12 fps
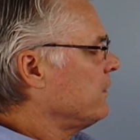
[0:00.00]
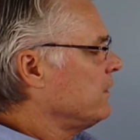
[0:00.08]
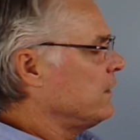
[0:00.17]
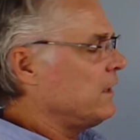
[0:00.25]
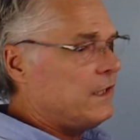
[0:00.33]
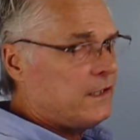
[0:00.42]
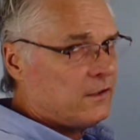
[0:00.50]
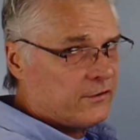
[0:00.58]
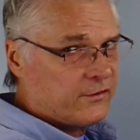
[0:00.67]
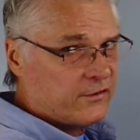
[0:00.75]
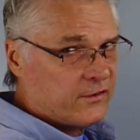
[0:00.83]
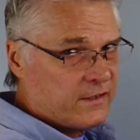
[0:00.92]
little
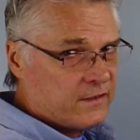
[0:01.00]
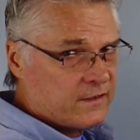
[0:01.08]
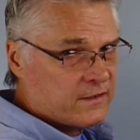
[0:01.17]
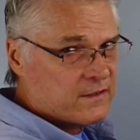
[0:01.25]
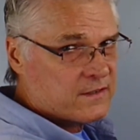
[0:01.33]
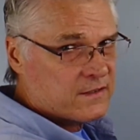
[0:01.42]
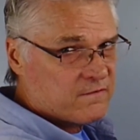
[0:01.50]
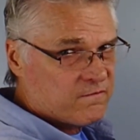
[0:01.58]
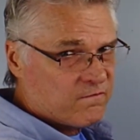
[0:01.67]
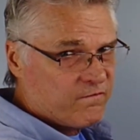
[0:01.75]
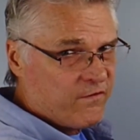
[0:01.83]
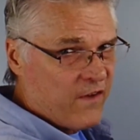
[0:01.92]

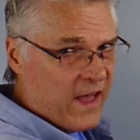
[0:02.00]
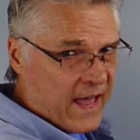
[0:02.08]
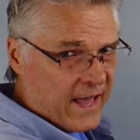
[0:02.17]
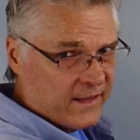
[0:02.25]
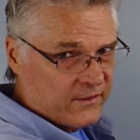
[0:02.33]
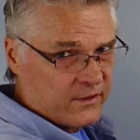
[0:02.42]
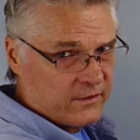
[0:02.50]
fat.